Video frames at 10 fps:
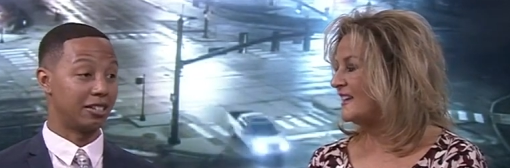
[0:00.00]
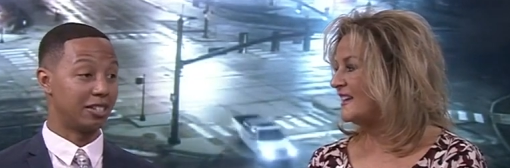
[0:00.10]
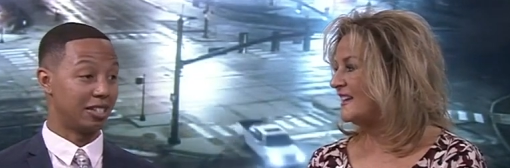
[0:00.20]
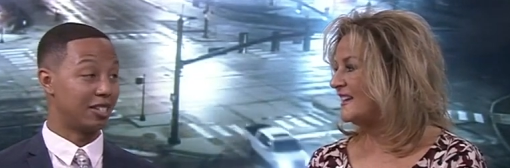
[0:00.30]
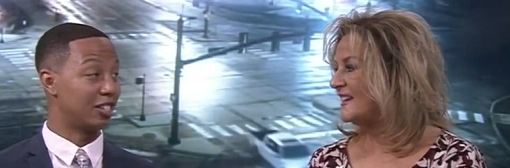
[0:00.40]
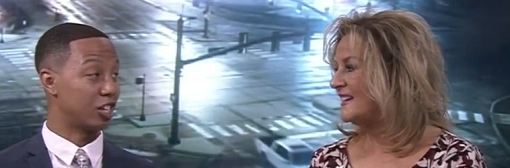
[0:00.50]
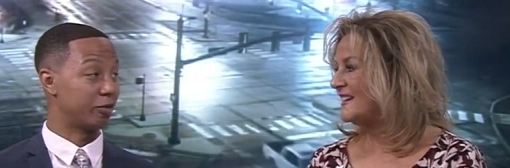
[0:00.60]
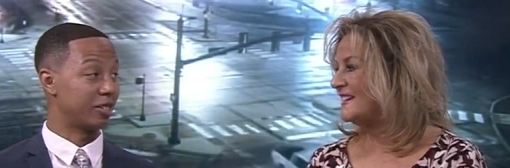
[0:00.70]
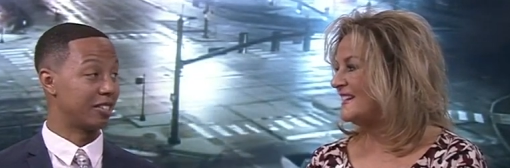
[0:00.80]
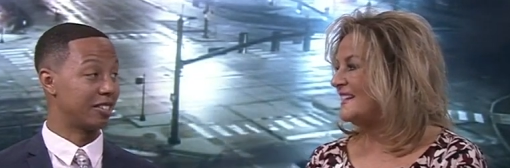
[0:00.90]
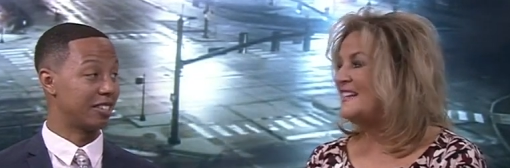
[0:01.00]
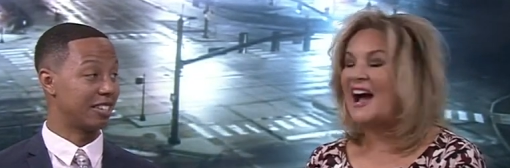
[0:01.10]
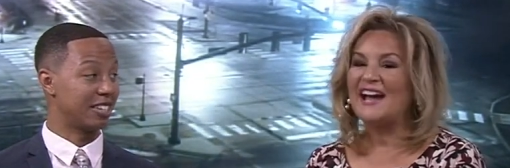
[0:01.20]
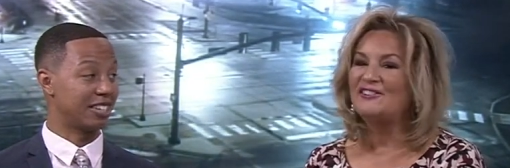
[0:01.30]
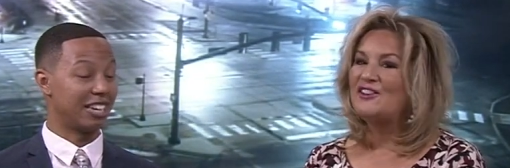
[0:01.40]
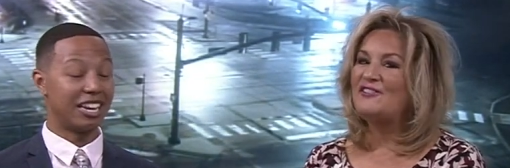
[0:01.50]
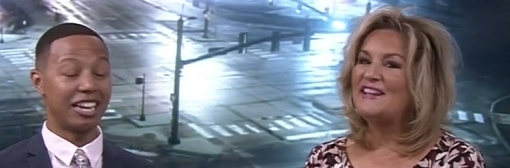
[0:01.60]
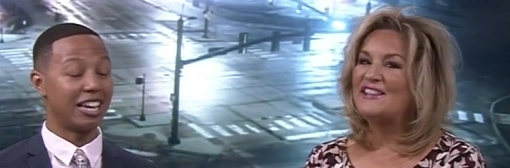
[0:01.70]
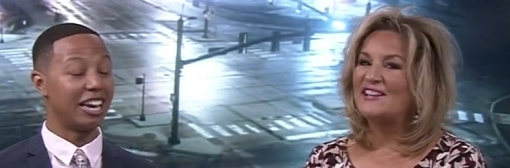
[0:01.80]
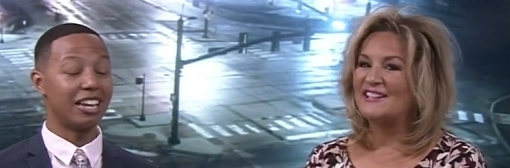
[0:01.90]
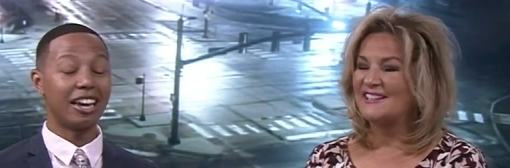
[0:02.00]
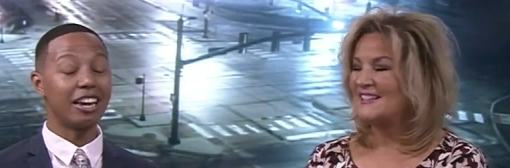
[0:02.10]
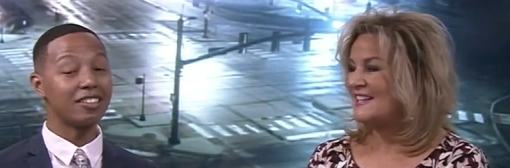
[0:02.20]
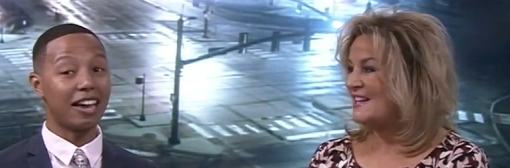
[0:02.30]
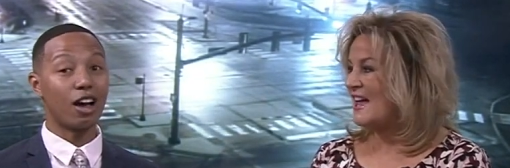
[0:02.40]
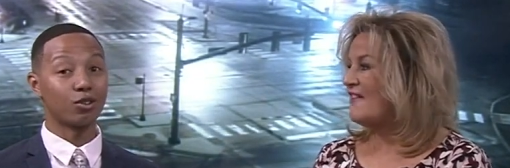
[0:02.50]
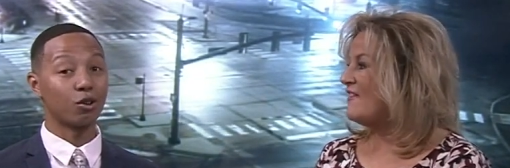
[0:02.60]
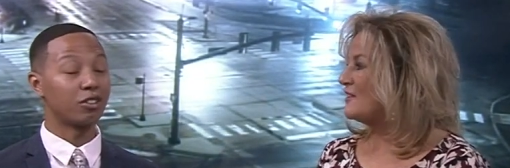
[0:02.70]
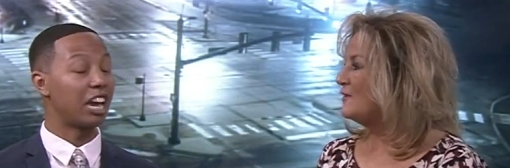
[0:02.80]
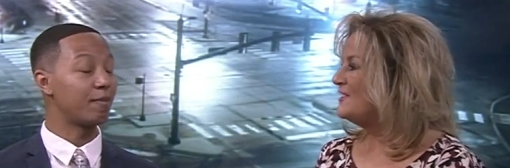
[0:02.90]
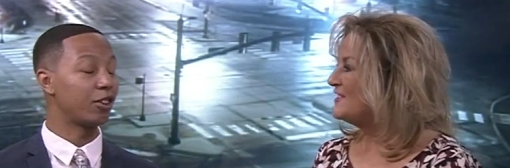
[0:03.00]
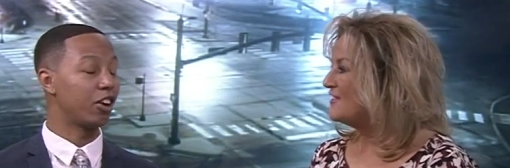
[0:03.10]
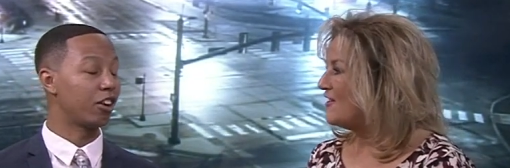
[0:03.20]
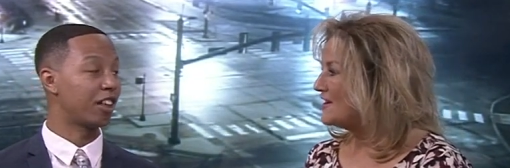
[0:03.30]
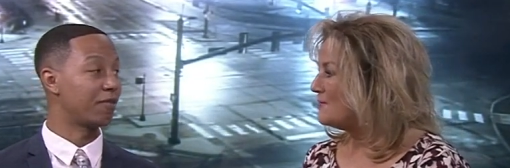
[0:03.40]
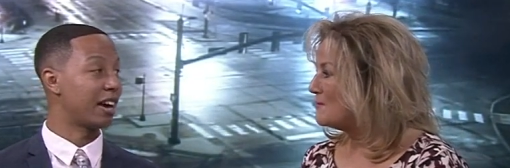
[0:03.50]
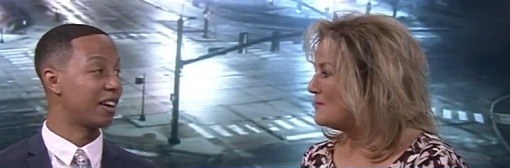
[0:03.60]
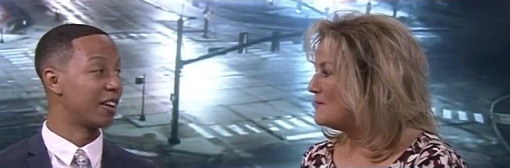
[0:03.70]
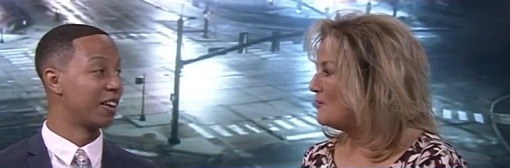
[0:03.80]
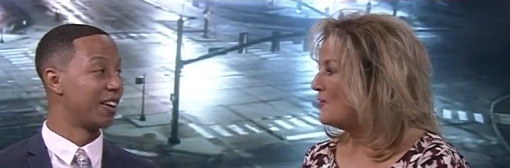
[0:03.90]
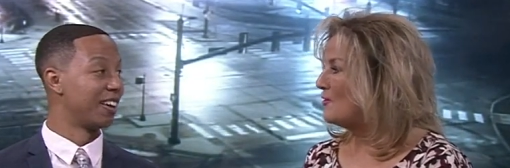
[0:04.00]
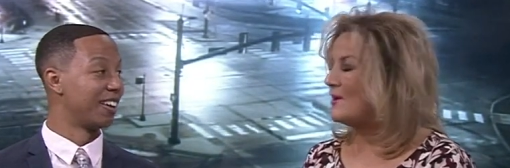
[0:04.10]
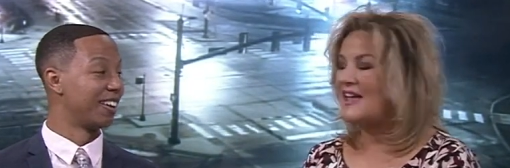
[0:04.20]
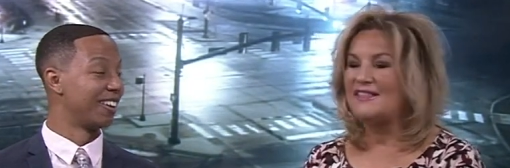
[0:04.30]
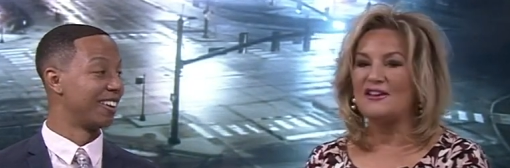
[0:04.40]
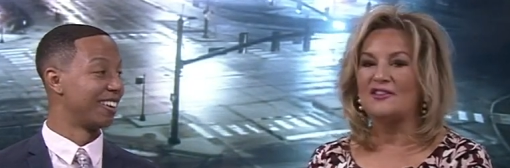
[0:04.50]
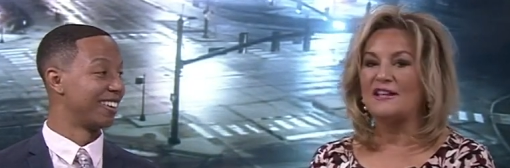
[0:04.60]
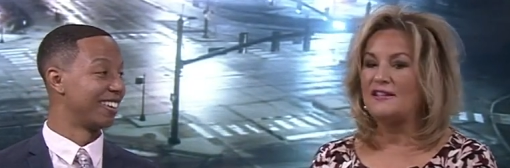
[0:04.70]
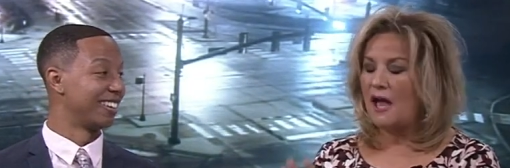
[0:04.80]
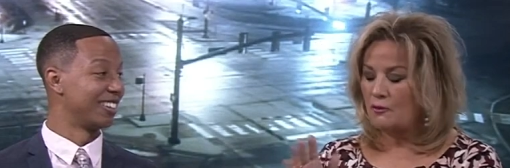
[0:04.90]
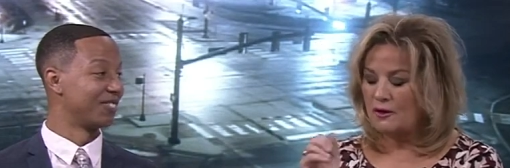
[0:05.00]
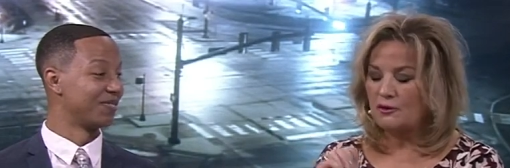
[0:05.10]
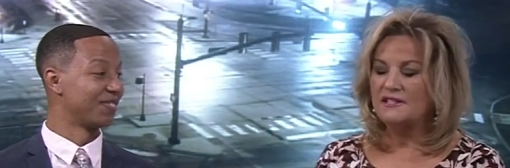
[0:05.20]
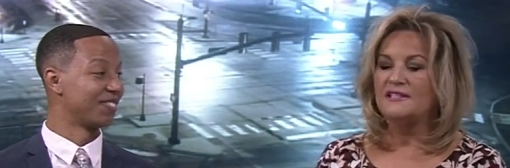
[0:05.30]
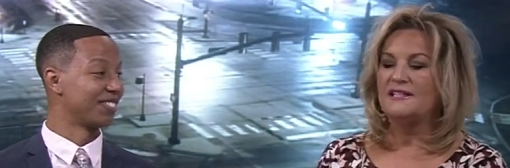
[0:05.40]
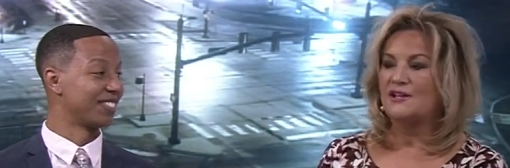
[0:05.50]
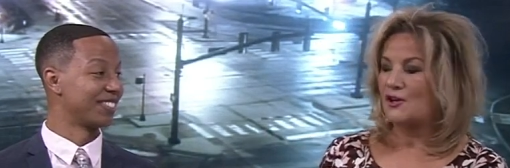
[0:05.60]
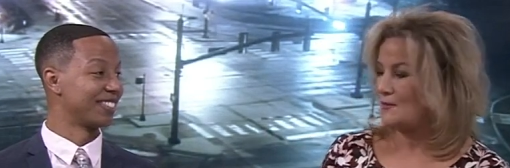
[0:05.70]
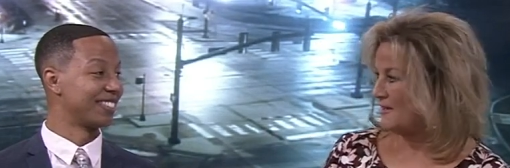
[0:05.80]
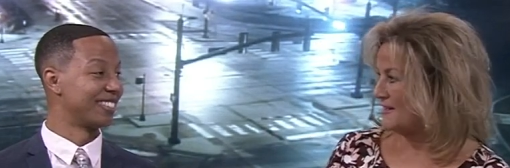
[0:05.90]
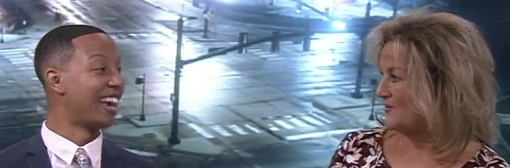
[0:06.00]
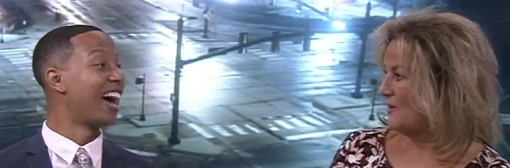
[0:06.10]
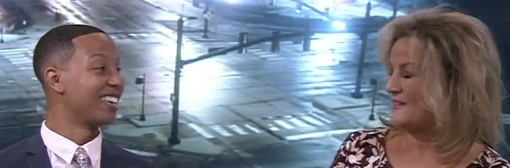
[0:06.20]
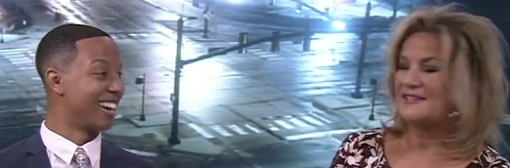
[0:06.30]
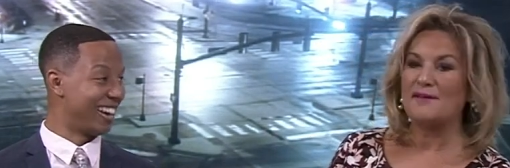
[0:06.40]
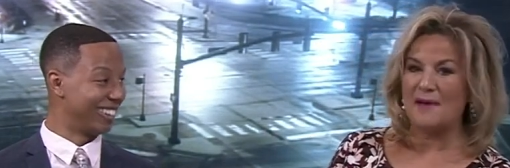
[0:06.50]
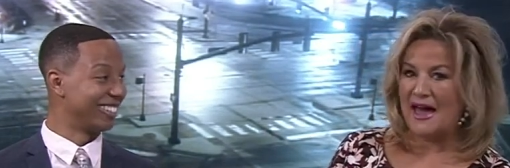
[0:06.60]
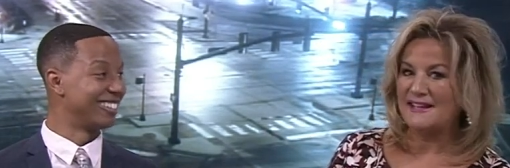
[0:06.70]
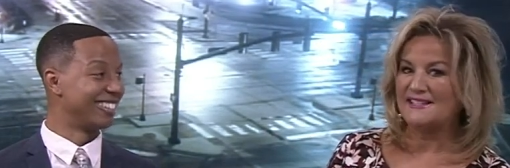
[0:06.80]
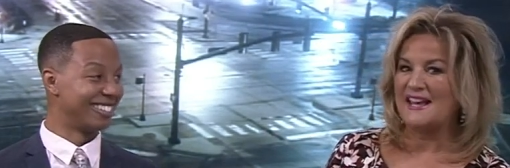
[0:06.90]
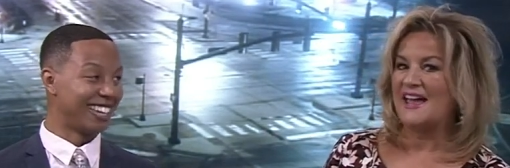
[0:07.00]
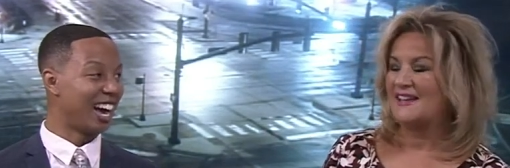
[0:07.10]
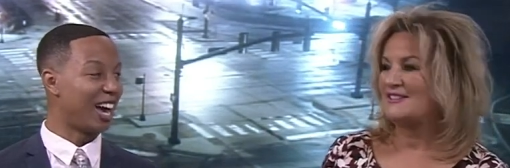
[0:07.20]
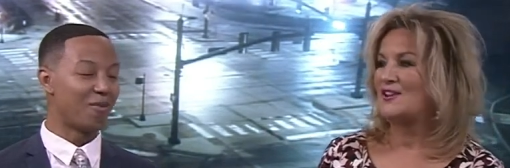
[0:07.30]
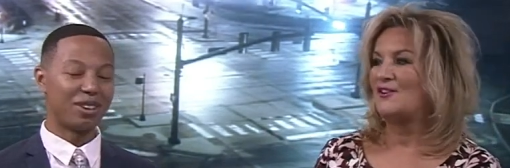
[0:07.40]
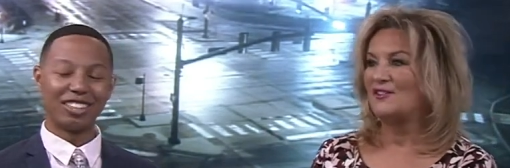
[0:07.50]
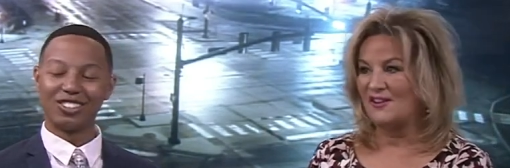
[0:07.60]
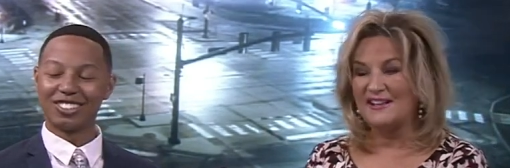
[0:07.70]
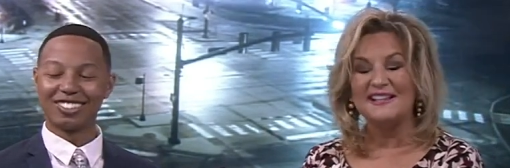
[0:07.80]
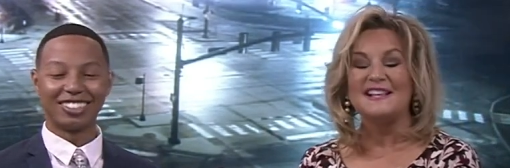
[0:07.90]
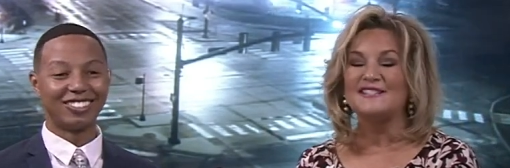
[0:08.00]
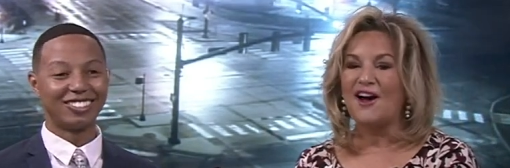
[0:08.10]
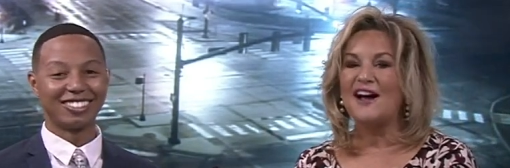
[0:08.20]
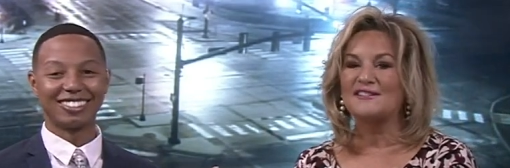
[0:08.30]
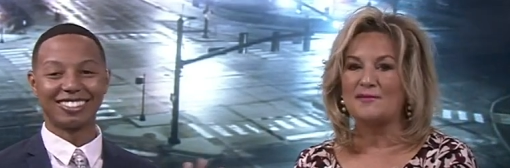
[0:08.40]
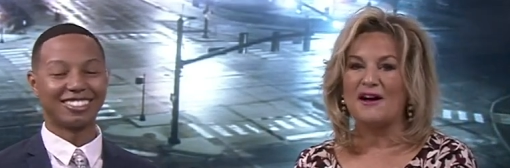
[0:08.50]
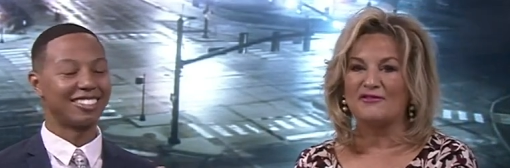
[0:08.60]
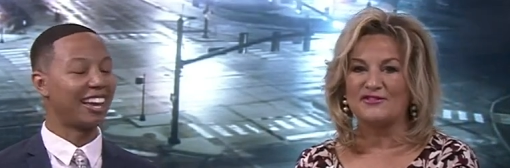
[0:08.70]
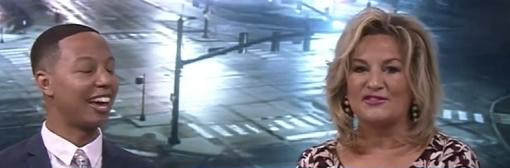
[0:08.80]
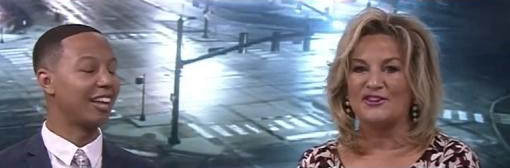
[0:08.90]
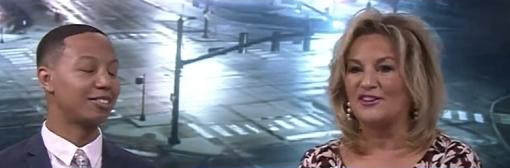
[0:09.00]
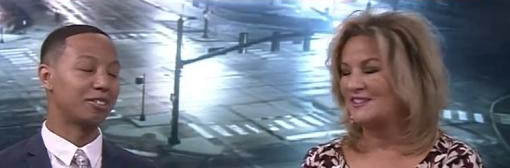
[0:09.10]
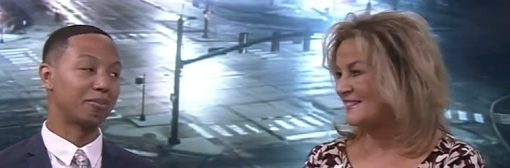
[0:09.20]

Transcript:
Speaker 1: DT Kirby's. Yeah, I don't know it, either. It, it is a household name. In fact, name we just saw a couple
Speaker 2: people, and they're like, "Yeah, we were DT Kirby's." Yeah, yeah. St. Patty's Day. Yeah, so I mean, it's, just, it's, it's a hot spot for sure. It's the